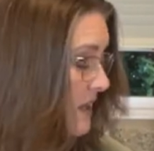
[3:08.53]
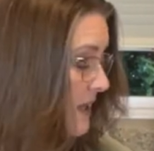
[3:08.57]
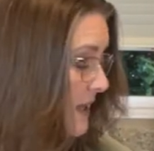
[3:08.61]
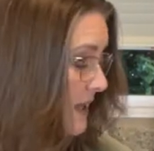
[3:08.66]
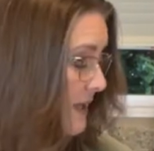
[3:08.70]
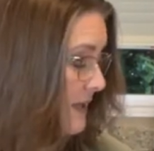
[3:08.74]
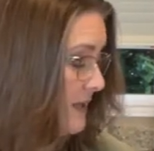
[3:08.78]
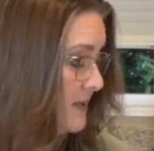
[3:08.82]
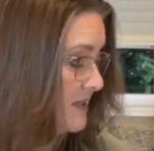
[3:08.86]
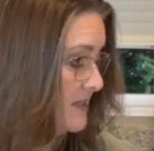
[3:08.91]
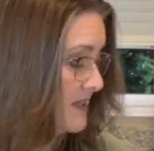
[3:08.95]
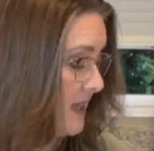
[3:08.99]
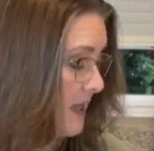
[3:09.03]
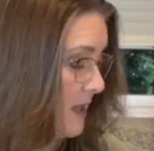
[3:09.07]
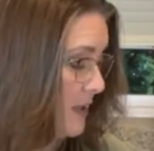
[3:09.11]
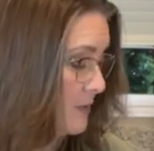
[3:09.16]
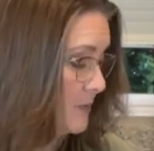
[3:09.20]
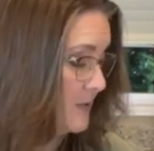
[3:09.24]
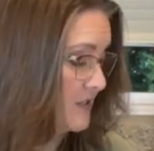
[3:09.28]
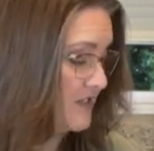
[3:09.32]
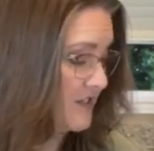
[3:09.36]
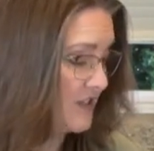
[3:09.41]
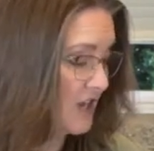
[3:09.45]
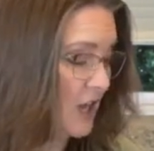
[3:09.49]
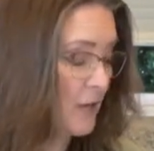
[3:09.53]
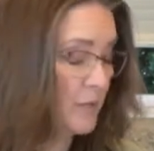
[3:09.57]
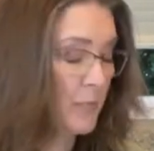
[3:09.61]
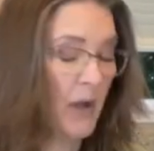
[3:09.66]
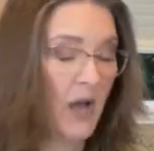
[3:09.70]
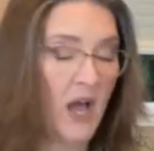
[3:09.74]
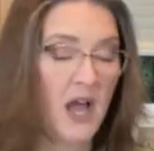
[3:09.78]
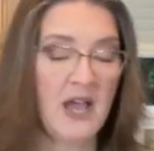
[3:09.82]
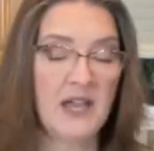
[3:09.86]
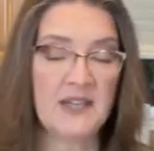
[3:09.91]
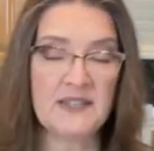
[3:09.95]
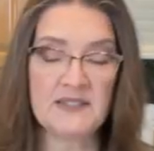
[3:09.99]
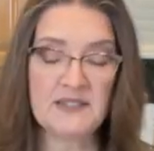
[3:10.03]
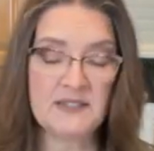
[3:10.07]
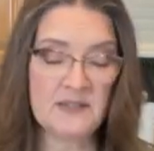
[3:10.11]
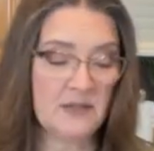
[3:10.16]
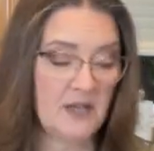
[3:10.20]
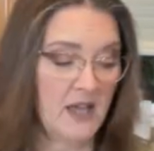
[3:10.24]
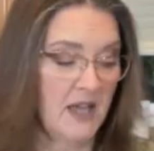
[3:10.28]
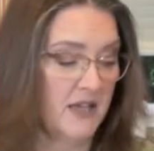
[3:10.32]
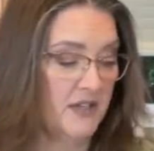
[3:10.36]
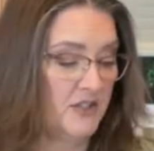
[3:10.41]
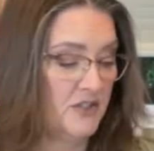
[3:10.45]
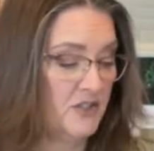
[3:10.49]
And um, a stock pot,
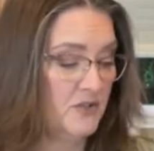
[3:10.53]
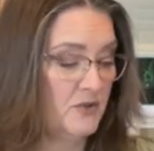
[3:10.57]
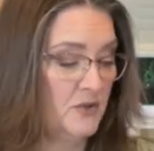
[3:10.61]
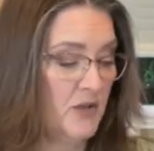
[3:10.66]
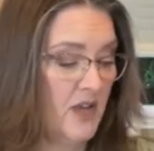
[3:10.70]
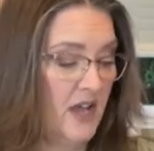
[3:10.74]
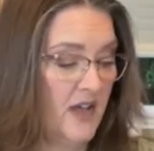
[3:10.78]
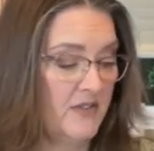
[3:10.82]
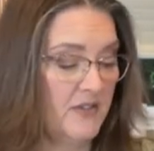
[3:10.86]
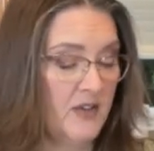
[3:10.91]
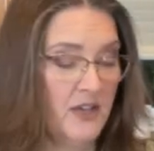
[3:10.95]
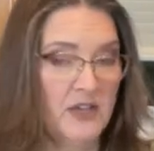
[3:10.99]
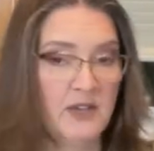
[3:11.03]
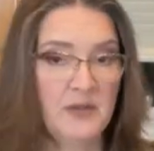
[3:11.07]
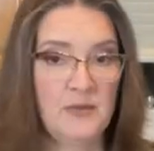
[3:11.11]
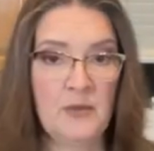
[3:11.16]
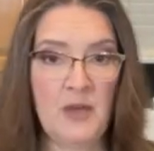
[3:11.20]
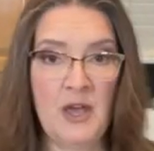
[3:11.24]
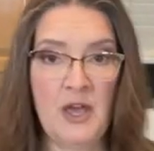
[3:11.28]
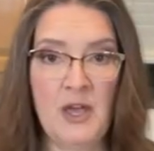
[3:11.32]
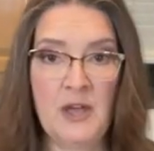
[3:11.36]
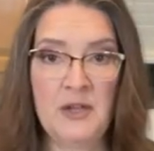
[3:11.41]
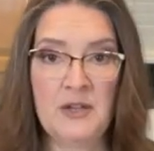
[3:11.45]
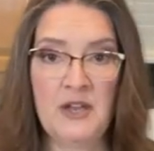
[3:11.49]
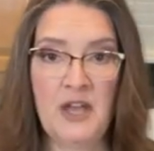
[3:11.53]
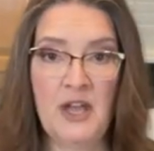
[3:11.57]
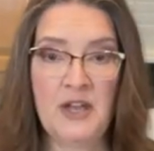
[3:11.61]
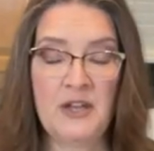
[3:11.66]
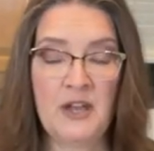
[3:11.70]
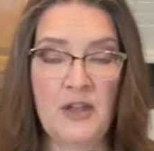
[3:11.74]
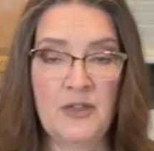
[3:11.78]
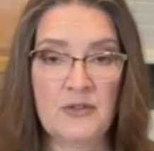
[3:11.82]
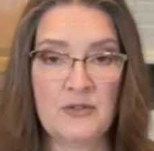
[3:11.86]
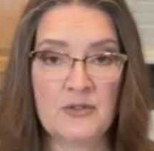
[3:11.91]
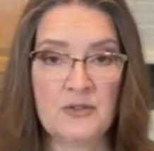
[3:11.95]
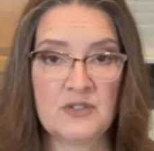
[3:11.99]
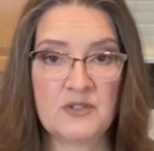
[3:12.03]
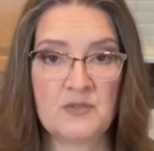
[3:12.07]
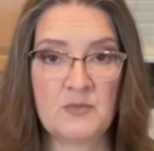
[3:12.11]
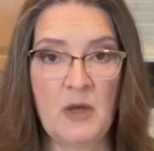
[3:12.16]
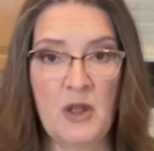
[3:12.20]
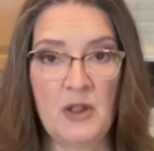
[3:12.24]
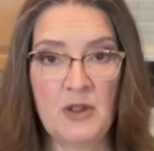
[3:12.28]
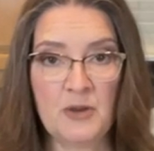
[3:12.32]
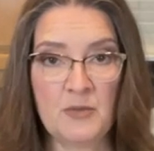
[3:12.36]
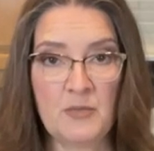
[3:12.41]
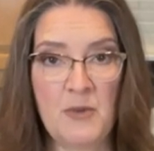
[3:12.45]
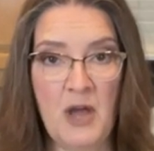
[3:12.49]
I do have a, another
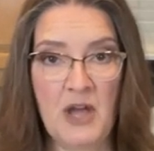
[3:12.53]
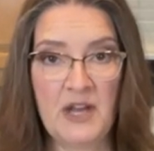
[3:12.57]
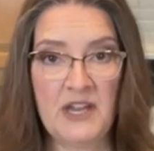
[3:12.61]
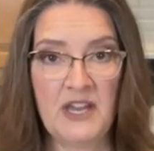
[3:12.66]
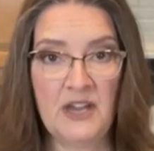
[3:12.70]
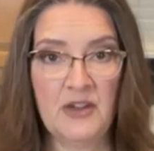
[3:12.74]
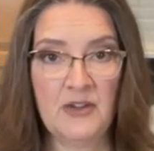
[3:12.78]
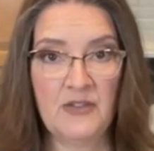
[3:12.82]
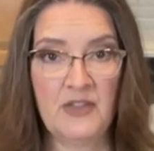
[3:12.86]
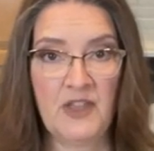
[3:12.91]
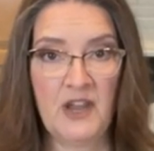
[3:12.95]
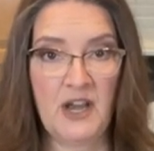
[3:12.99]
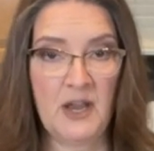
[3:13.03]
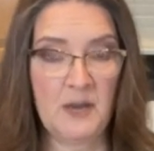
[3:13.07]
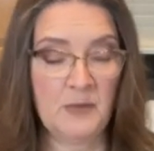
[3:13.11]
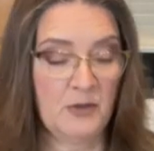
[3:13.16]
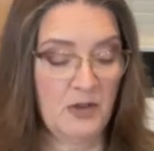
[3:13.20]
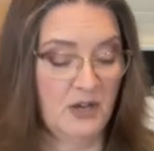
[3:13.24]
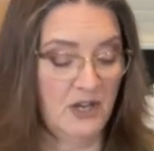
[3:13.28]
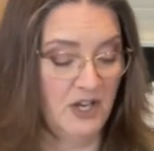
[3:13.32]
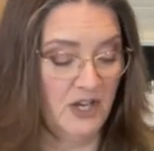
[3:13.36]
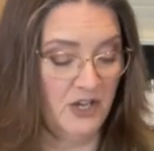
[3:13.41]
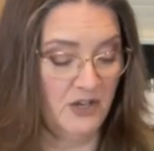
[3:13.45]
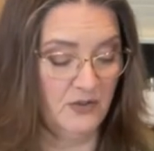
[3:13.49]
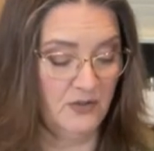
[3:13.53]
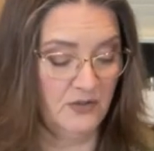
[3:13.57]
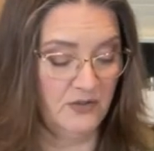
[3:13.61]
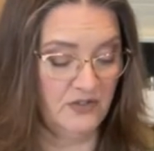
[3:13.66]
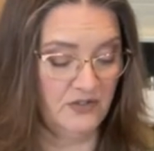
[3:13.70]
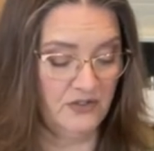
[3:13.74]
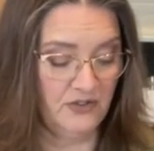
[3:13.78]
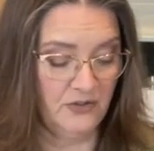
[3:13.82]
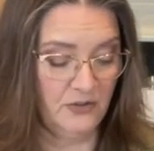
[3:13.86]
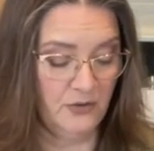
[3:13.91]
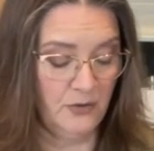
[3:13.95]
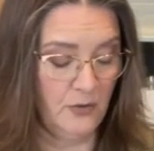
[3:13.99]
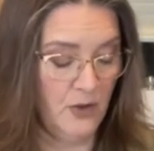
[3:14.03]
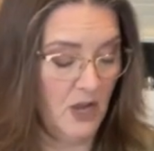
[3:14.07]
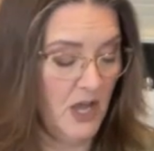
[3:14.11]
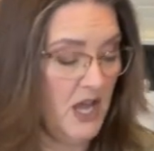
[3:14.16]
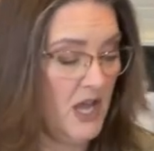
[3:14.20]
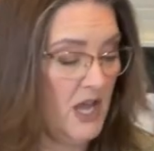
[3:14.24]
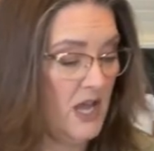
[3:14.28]
smaller pot here that I'm gonna use to